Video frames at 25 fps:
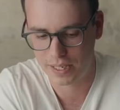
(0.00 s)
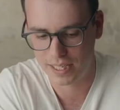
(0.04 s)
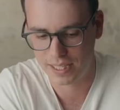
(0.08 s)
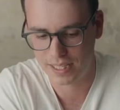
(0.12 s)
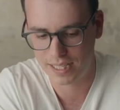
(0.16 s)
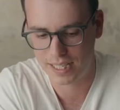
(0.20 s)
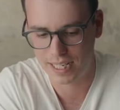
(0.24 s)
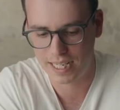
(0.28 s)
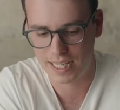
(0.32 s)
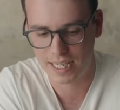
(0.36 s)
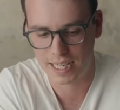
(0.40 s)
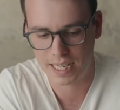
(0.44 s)

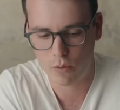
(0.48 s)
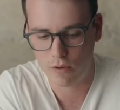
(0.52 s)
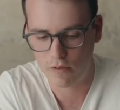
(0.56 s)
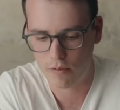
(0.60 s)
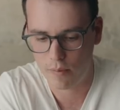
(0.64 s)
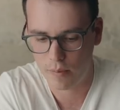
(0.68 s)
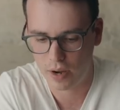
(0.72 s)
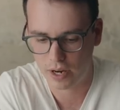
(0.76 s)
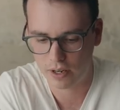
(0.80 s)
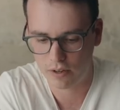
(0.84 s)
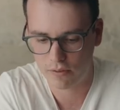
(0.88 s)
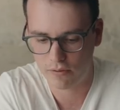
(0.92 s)
PC
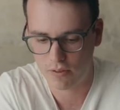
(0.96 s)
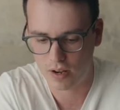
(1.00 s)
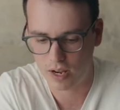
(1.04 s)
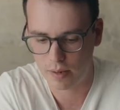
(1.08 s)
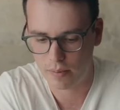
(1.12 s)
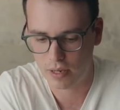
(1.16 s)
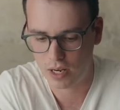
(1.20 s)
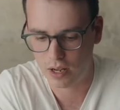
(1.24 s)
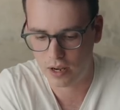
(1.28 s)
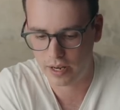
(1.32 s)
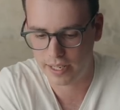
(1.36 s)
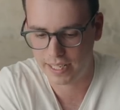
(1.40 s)
with a
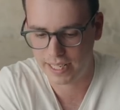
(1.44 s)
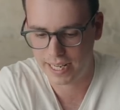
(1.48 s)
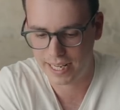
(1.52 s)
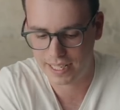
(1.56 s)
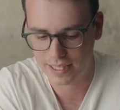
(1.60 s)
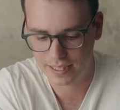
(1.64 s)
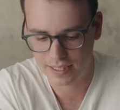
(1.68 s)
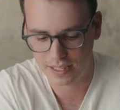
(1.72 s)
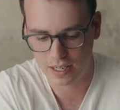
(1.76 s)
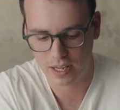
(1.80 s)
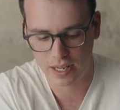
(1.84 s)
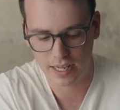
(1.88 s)
microfiber lining
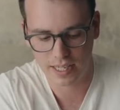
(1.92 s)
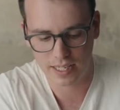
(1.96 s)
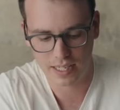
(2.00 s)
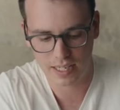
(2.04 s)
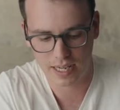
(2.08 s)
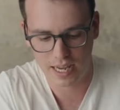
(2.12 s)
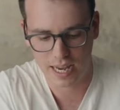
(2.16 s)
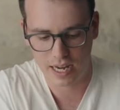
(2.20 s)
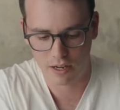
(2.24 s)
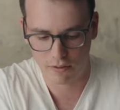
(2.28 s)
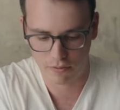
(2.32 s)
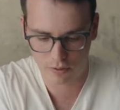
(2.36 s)
inside.
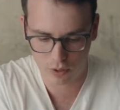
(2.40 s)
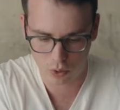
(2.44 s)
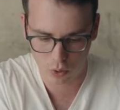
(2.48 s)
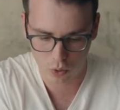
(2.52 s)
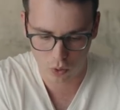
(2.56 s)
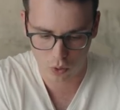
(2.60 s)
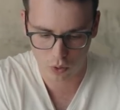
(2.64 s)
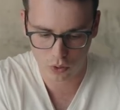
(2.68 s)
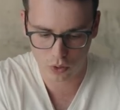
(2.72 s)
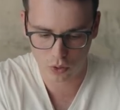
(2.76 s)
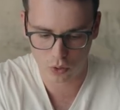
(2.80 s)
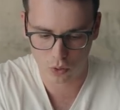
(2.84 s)
And of
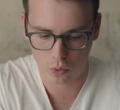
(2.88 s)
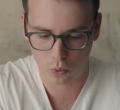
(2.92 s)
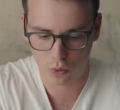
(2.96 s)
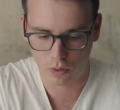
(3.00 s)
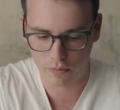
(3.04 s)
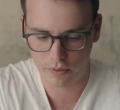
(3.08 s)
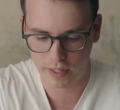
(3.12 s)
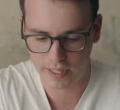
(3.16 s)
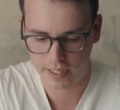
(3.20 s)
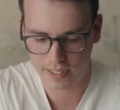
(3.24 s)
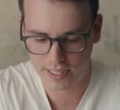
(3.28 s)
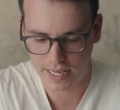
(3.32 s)
course,
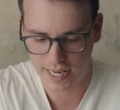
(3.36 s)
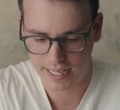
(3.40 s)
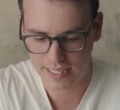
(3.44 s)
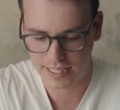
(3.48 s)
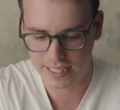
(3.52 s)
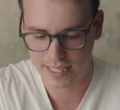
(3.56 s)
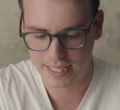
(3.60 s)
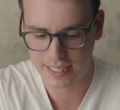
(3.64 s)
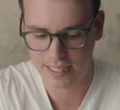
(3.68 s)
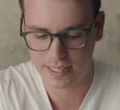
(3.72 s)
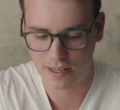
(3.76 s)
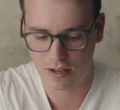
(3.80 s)
all of these
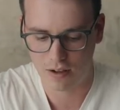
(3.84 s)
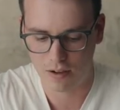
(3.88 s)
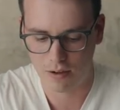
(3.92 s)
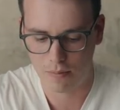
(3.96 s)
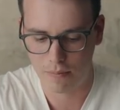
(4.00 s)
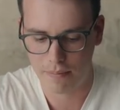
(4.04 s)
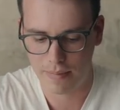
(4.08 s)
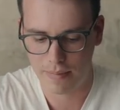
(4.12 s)
cases are